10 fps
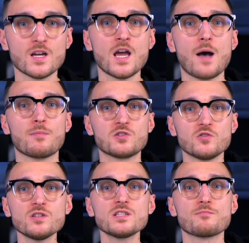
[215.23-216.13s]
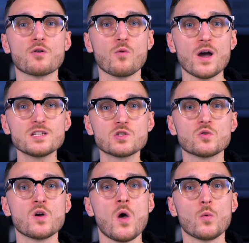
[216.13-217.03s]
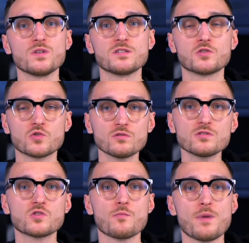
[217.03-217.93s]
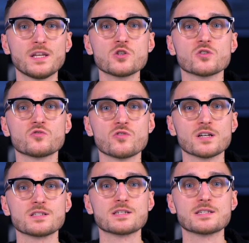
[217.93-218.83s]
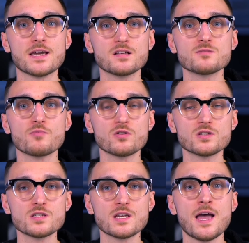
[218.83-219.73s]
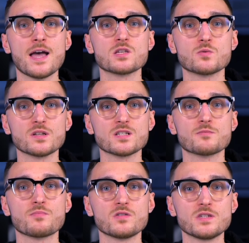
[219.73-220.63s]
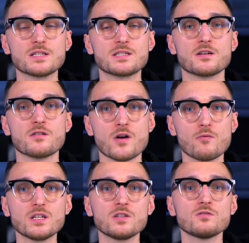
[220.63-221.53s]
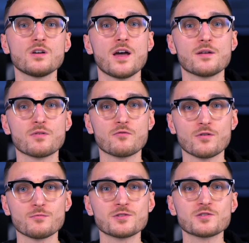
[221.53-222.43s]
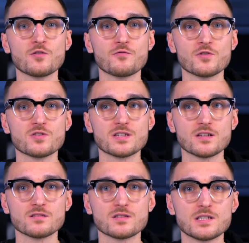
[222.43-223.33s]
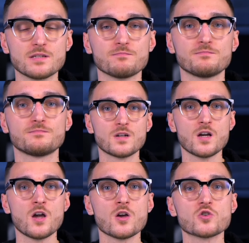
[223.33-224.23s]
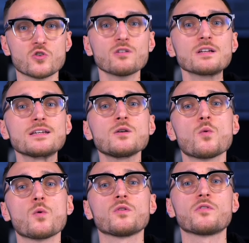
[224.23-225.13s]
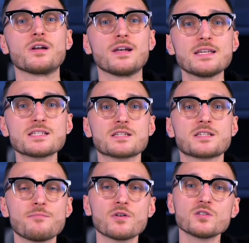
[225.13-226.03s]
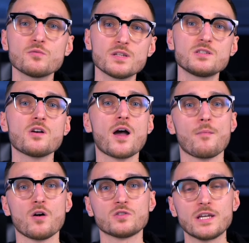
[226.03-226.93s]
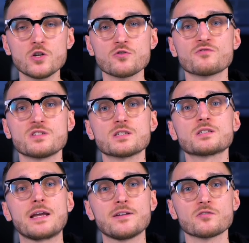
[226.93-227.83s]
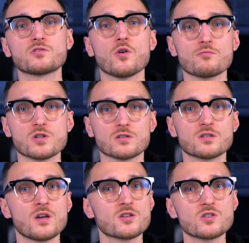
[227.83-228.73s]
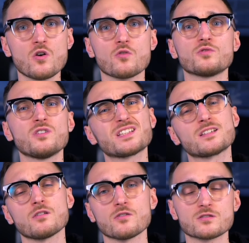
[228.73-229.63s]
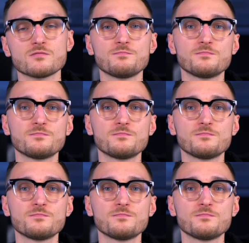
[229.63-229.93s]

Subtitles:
Opportunity provides you with the tools to manage and track the sales process as well as predict the revenue and performance of your sales team. Shortly, we will release a separate video about each of these standard objects, so don't get lost.